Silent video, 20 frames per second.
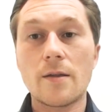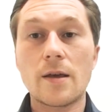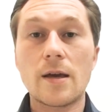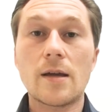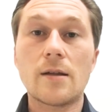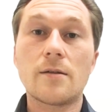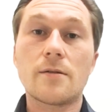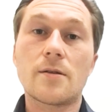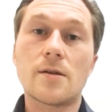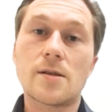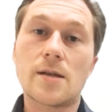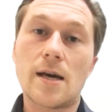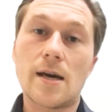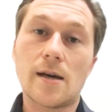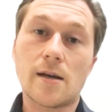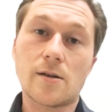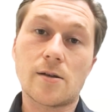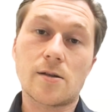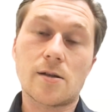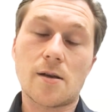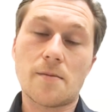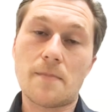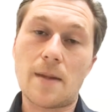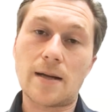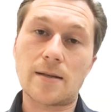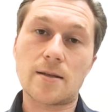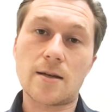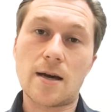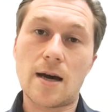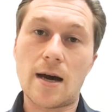end of the day, does it
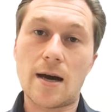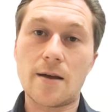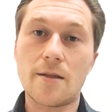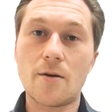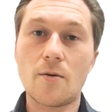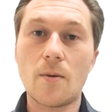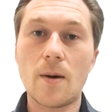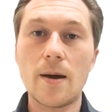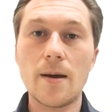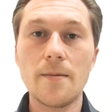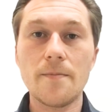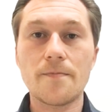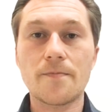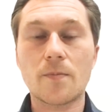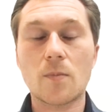matter either way?